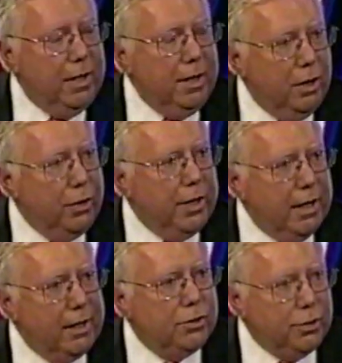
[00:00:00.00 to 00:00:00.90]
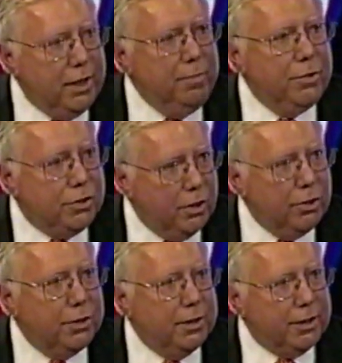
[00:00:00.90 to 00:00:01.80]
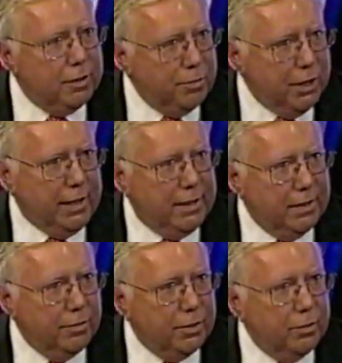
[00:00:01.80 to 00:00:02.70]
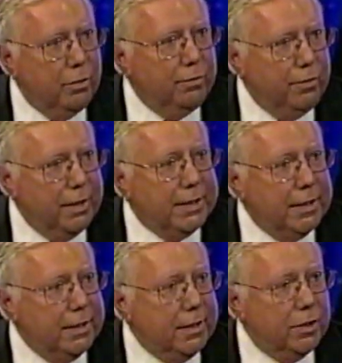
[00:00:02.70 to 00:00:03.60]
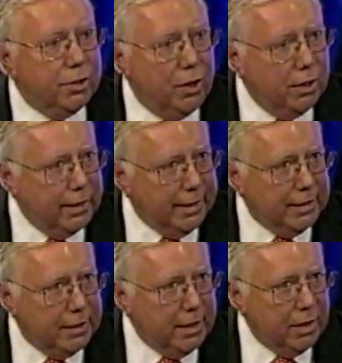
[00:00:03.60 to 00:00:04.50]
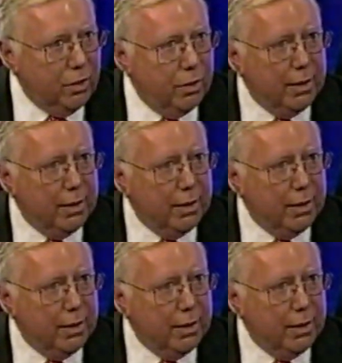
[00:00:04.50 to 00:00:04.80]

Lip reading: you know, the extreme socialist objectives that were, for instance, in Saul Alinsky, or